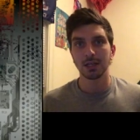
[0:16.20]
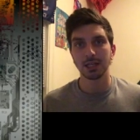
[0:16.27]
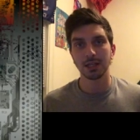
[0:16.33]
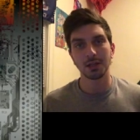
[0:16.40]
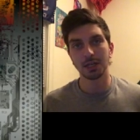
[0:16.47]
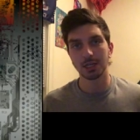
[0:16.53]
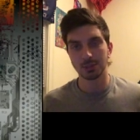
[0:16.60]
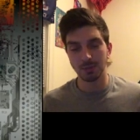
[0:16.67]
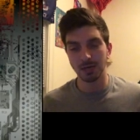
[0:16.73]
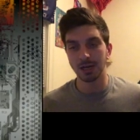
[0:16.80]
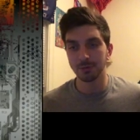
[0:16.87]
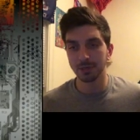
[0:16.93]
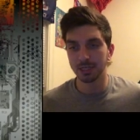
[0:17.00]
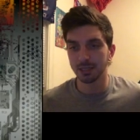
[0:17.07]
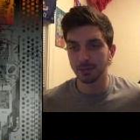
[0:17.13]
in the next
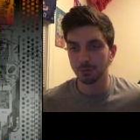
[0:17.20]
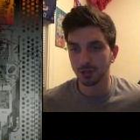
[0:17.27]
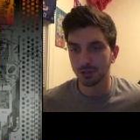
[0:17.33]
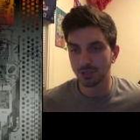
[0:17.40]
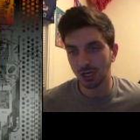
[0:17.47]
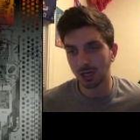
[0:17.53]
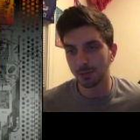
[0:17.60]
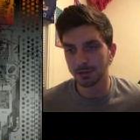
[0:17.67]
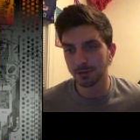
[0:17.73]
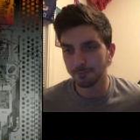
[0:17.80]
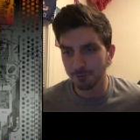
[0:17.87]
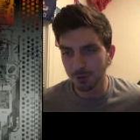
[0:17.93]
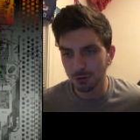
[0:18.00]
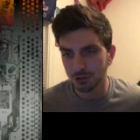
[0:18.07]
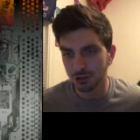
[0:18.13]
bi-weekly we're going to talk about the
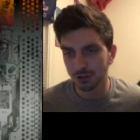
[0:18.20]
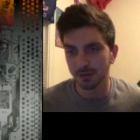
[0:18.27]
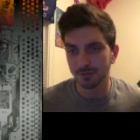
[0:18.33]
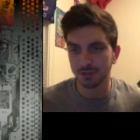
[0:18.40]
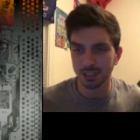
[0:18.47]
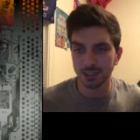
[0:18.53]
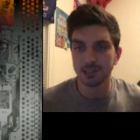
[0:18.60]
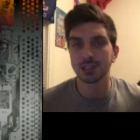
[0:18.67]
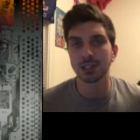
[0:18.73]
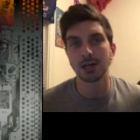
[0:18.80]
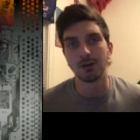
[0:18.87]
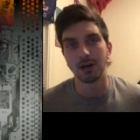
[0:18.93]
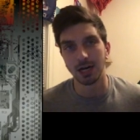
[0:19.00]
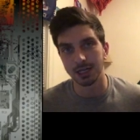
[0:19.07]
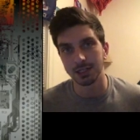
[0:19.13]
future of
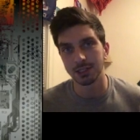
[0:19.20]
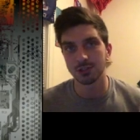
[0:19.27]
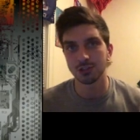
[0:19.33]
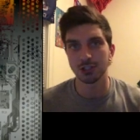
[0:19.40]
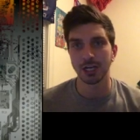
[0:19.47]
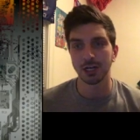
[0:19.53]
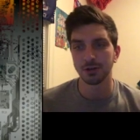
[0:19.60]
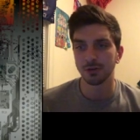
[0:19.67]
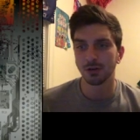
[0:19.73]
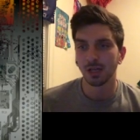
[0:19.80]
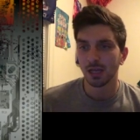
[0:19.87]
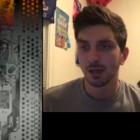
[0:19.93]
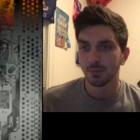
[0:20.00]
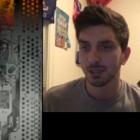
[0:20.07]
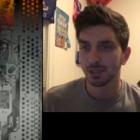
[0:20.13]
DSL on this channel,
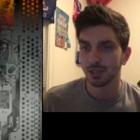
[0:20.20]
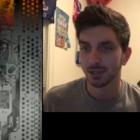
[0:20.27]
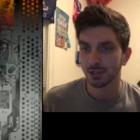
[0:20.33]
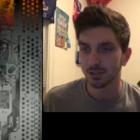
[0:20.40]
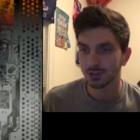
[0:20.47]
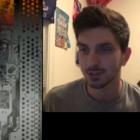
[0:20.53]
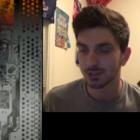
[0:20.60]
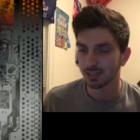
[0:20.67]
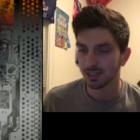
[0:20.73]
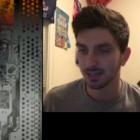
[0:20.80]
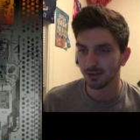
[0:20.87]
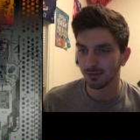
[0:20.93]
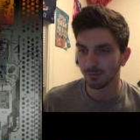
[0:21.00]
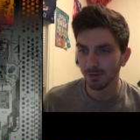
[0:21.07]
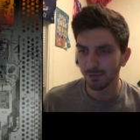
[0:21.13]

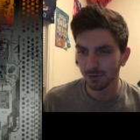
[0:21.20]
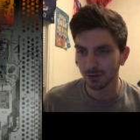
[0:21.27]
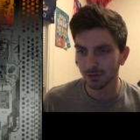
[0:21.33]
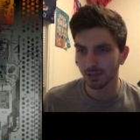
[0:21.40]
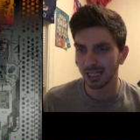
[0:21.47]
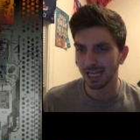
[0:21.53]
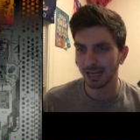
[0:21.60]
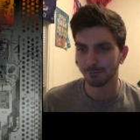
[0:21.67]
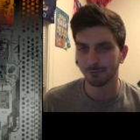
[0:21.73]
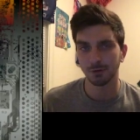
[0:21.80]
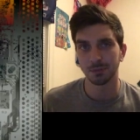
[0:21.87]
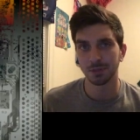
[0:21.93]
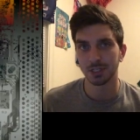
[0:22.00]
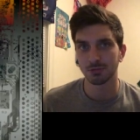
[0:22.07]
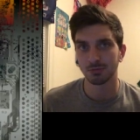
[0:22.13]
because we've learned a lot
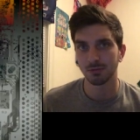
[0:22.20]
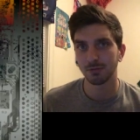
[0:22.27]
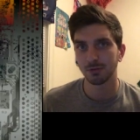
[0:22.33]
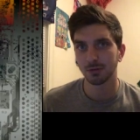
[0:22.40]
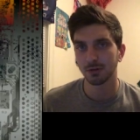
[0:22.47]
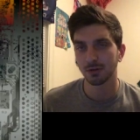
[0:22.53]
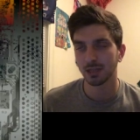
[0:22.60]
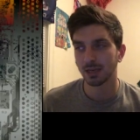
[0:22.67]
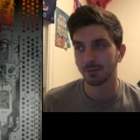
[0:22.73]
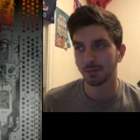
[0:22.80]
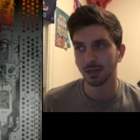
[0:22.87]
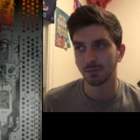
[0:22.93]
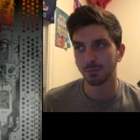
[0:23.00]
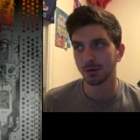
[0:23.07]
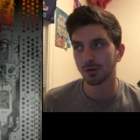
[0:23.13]
from this. We've learned that
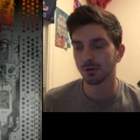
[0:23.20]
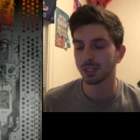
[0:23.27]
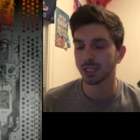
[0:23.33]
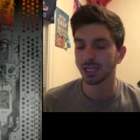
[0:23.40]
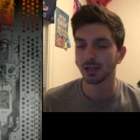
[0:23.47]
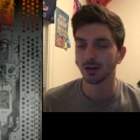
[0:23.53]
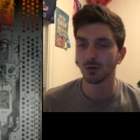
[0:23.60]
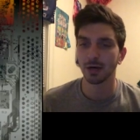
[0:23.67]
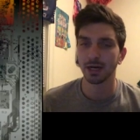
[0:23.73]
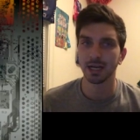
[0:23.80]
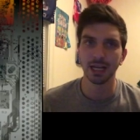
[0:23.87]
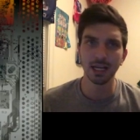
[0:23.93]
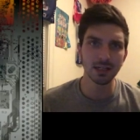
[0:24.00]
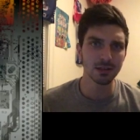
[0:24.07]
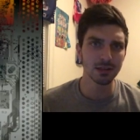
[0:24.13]
my computer can't quite
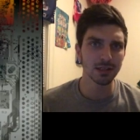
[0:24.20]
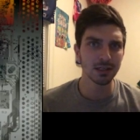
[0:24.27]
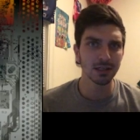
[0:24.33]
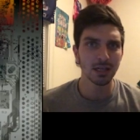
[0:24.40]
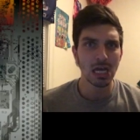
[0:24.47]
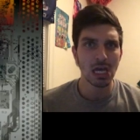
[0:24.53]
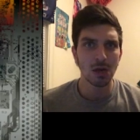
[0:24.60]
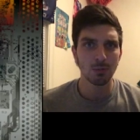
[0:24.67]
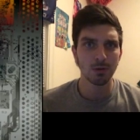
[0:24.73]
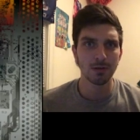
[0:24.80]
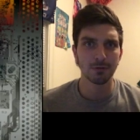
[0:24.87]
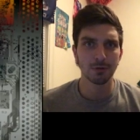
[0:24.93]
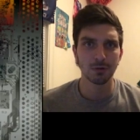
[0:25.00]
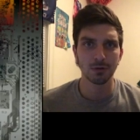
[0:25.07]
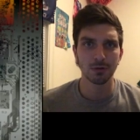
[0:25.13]
handle it.
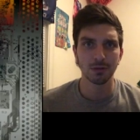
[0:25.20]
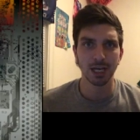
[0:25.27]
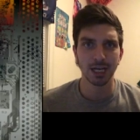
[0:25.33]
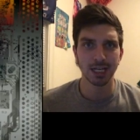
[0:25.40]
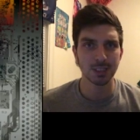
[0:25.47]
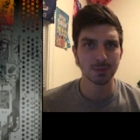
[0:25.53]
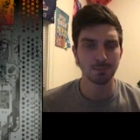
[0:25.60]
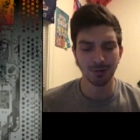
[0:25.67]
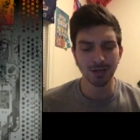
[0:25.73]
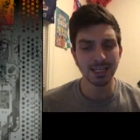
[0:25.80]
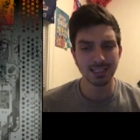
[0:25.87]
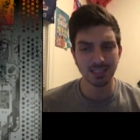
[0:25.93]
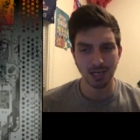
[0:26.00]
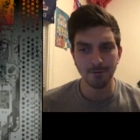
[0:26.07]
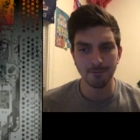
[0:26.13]
We've learned that it's
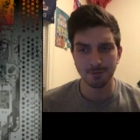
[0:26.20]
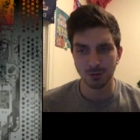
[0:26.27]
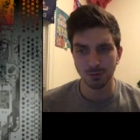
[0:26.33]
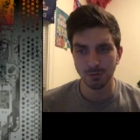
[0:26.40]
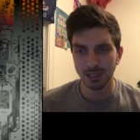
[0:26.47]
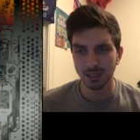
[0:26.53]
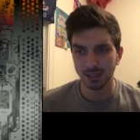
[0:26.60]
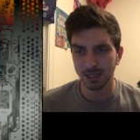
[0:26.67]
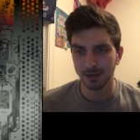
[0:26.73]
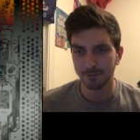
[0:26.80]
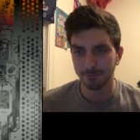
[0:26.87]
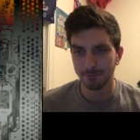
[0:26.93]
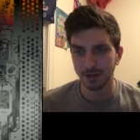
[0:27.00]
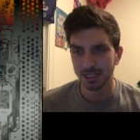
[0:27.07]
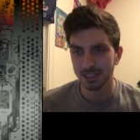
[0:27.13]
pretty tough to win a lot of
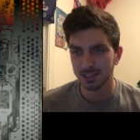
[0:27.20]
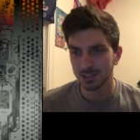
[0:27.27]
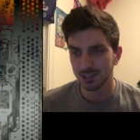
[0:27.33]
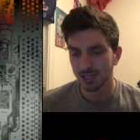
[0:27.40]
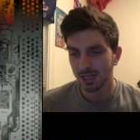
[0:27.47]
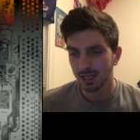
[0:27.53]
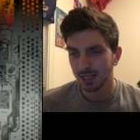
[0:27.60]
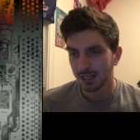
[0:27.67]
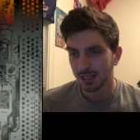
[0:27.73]
fights